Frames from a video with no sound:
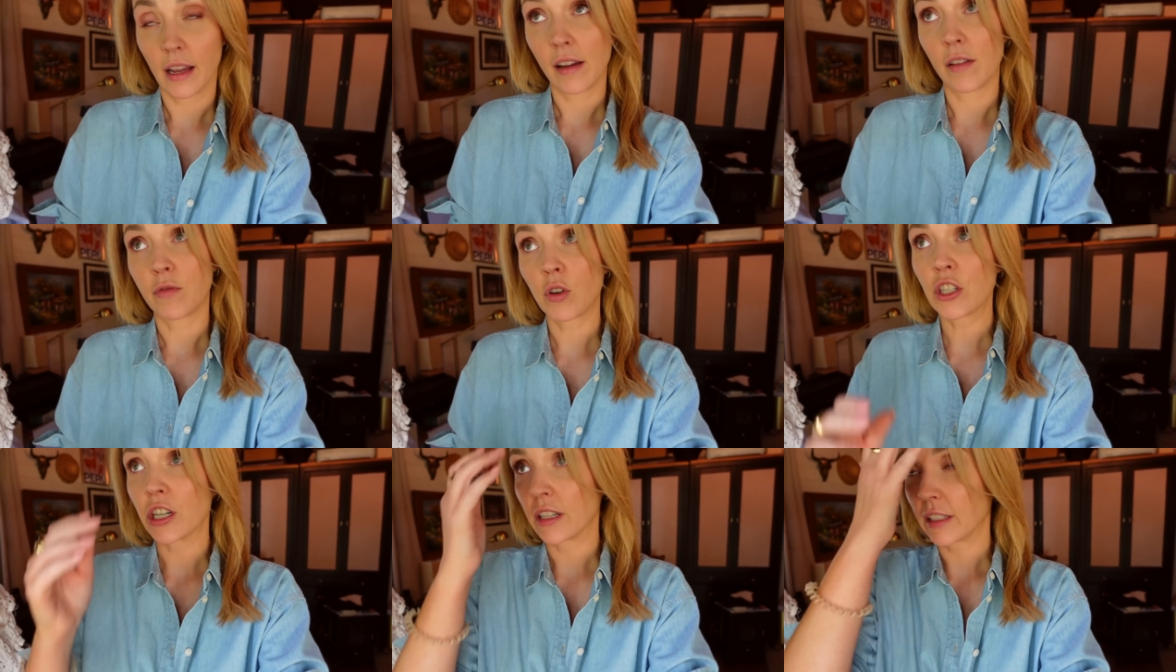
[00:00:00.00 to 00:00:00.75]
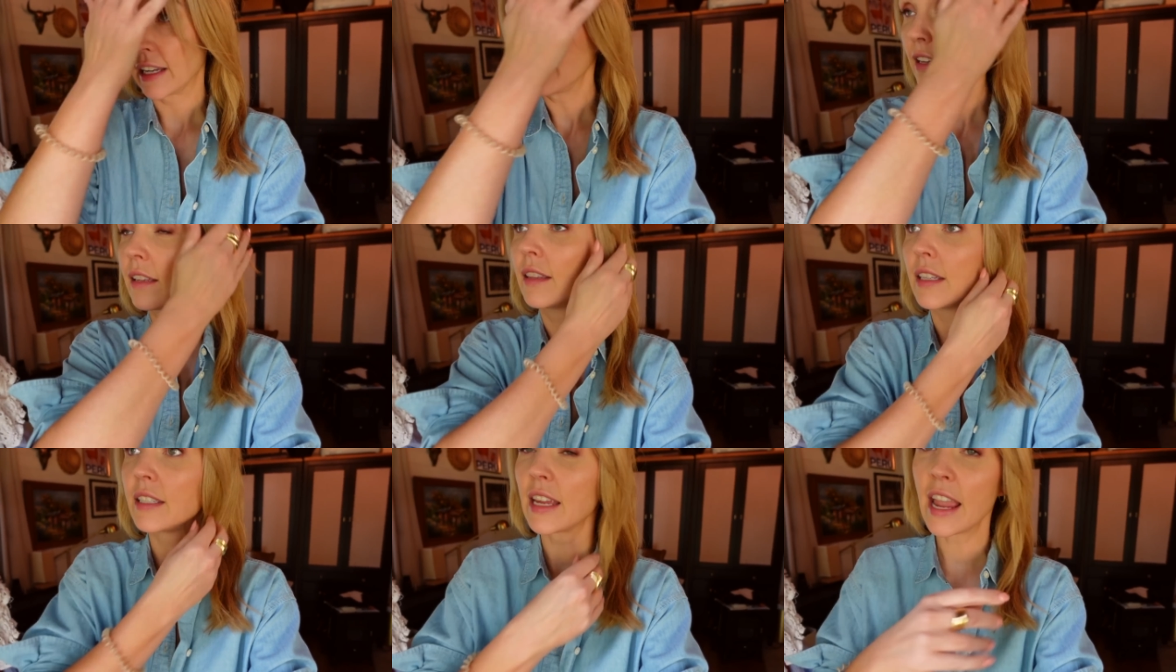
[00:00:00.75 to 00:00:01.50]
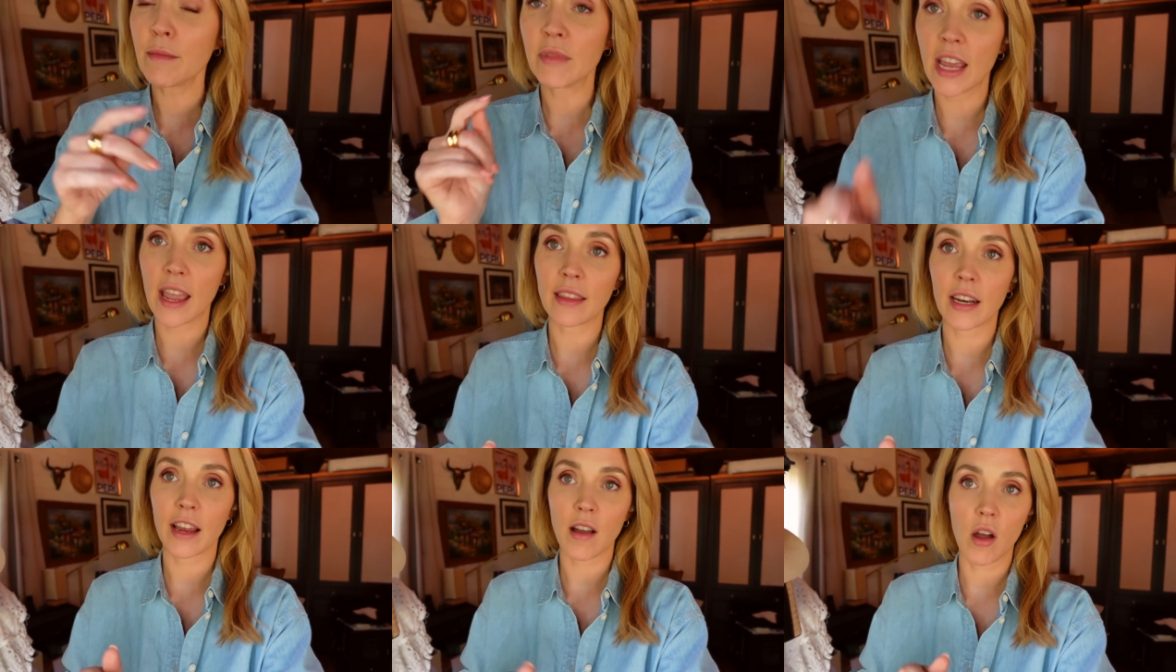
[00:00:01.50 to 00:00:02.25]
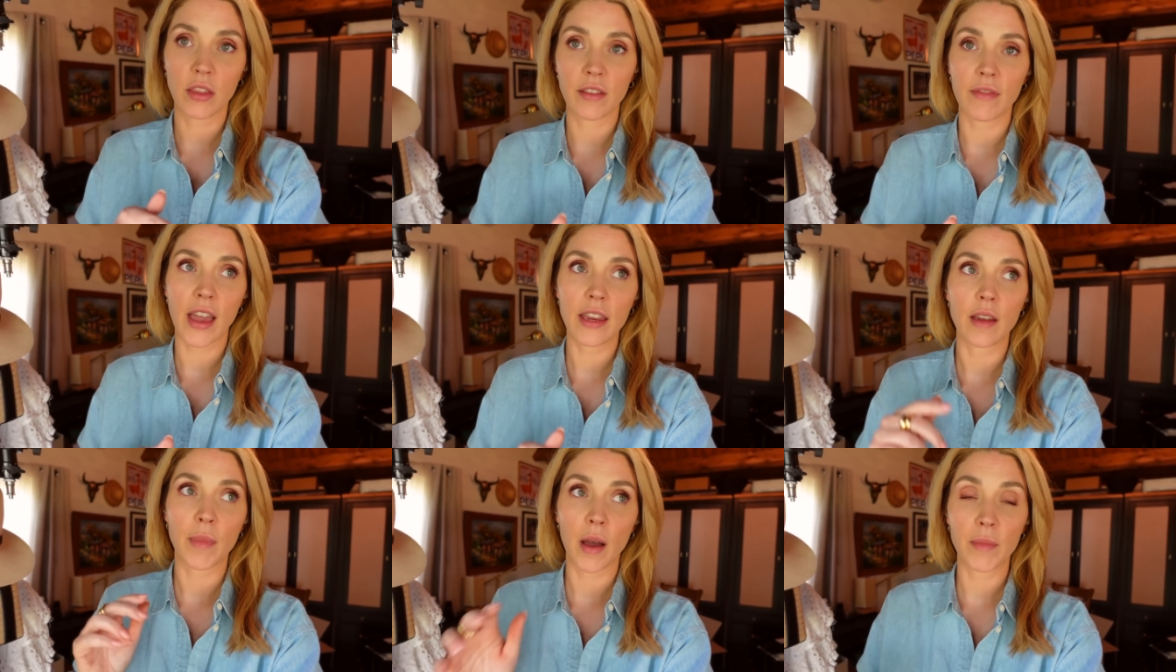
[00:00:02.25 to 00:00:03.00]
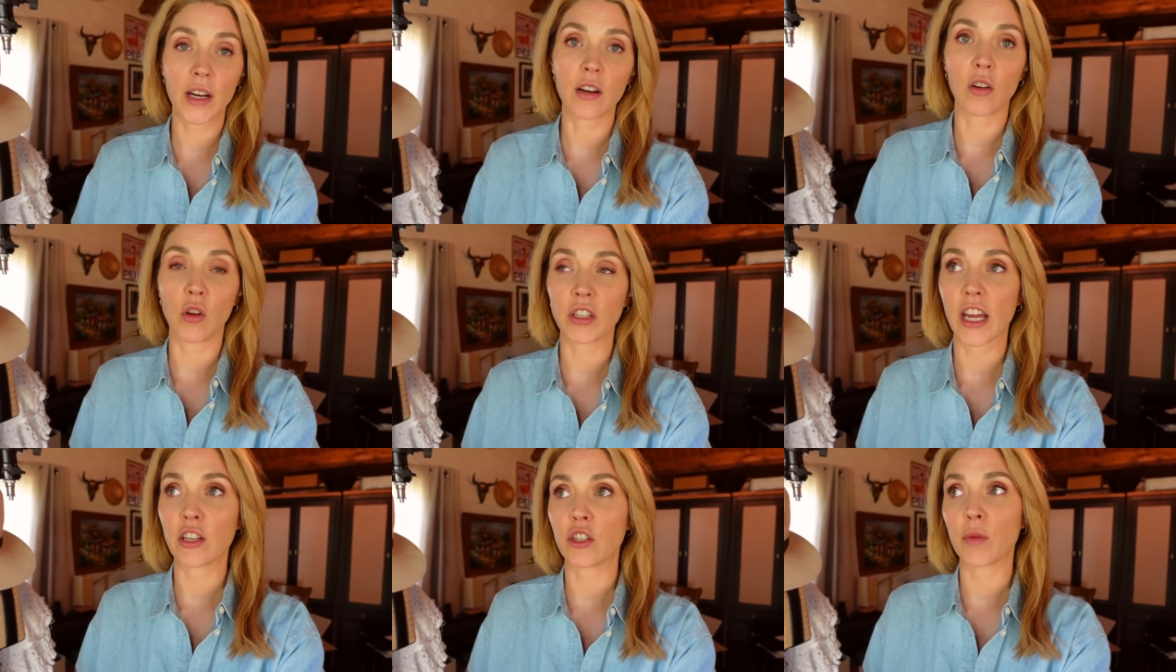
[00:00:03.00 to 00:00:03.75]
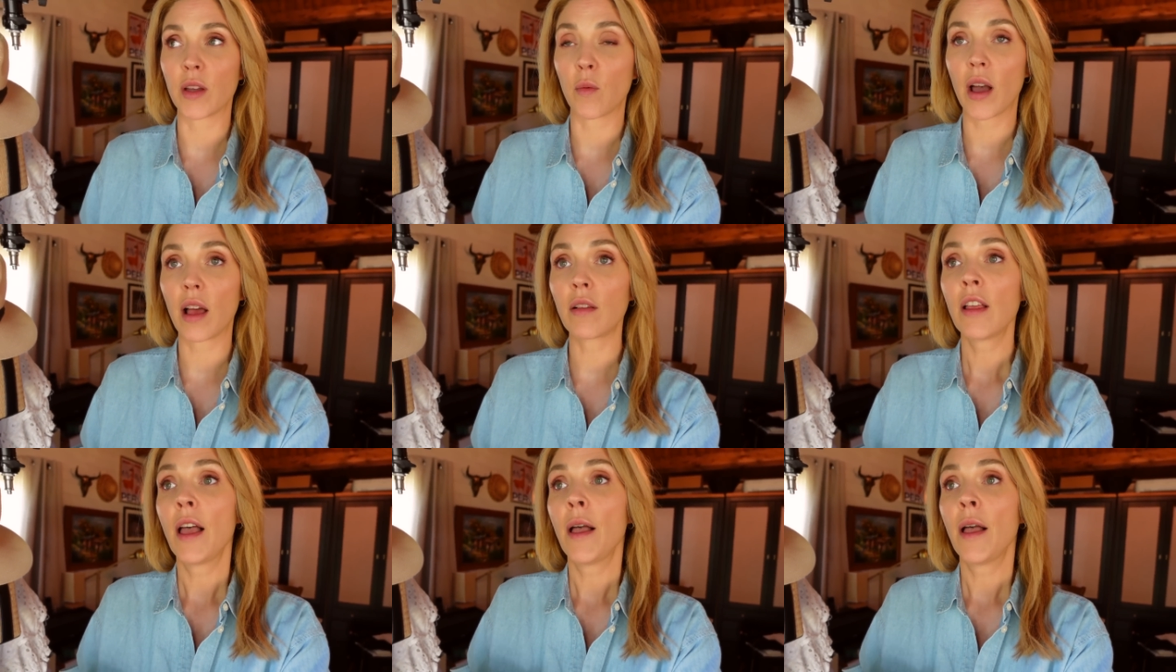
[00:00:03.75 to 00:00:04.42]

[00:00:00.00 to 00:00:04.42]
Unfortunately, the same day that I called the vet about Marigold not doing well,